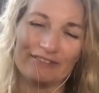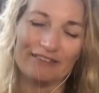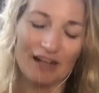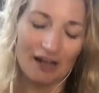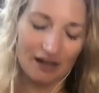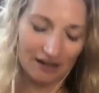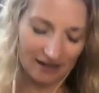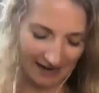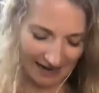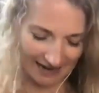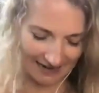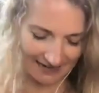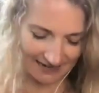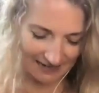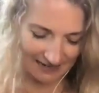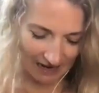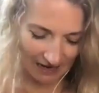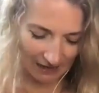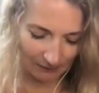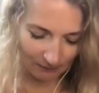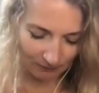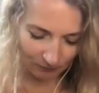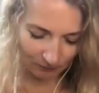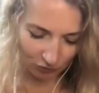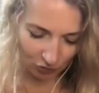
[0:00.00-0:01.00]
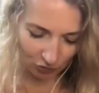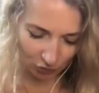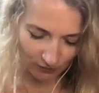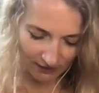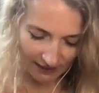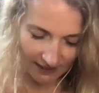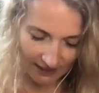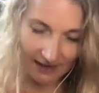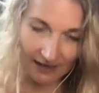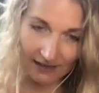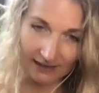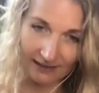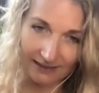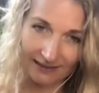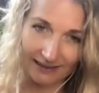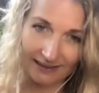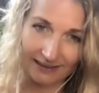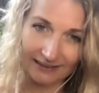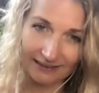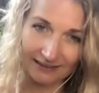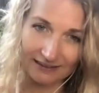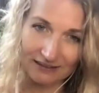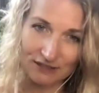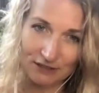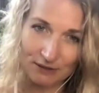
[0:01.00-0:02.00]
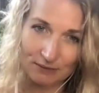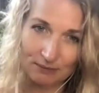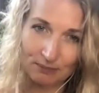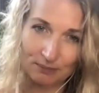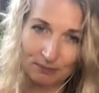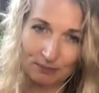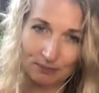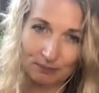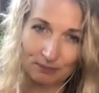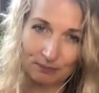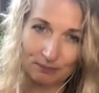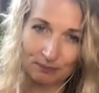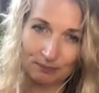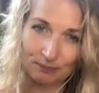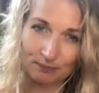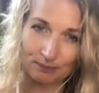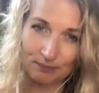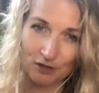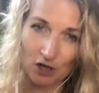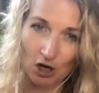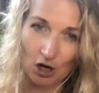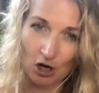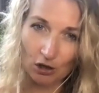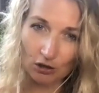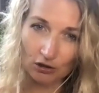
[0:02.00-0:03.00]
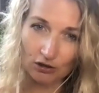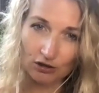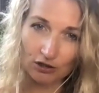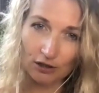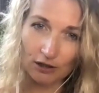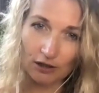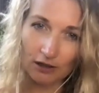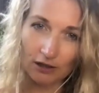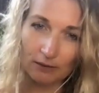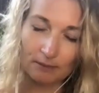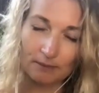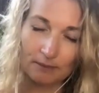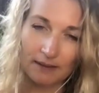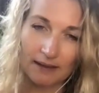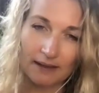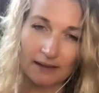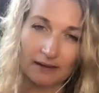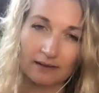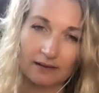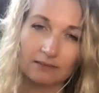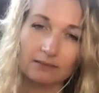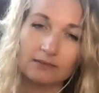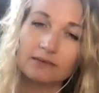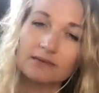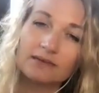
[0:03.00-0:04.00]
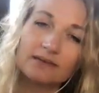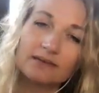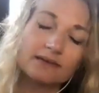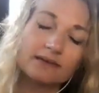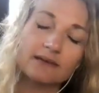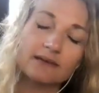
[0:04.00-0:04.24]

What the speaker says: Okay, today I'd like to talk about